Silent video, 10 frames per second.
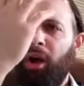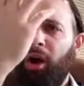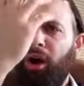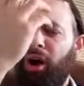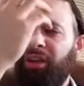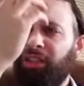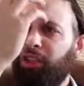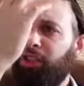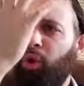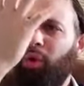oh, it's
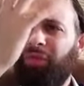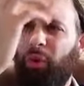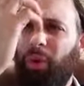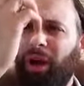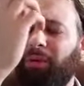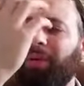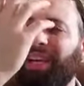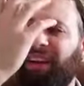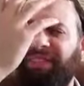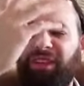so overwhelming.
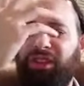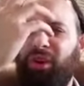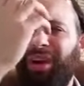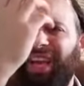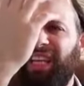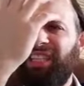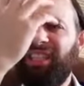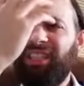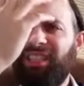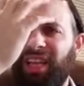I feel so
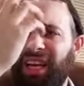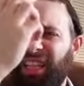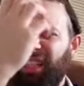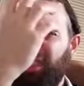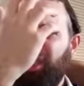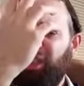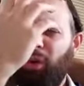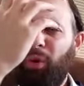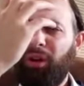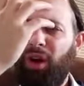anxious. This is
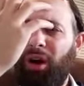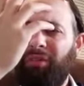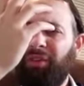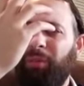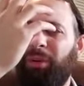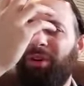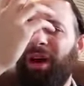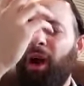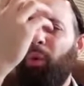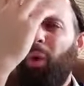so uncomfortable.
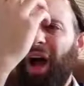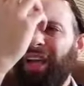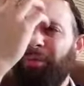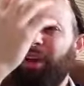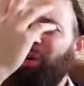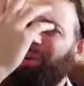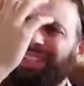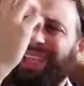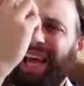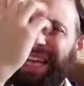Why am I always
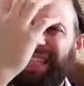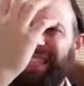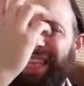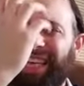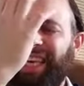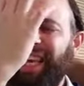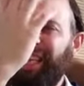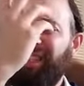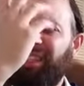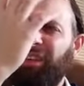like this? I
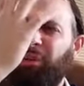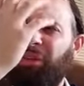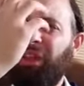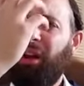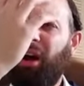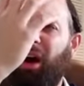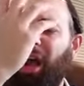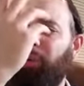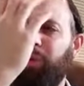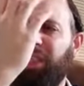can't deal with it. Oh, I
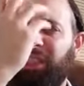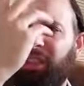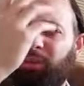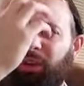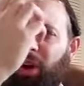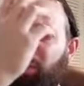wish this would go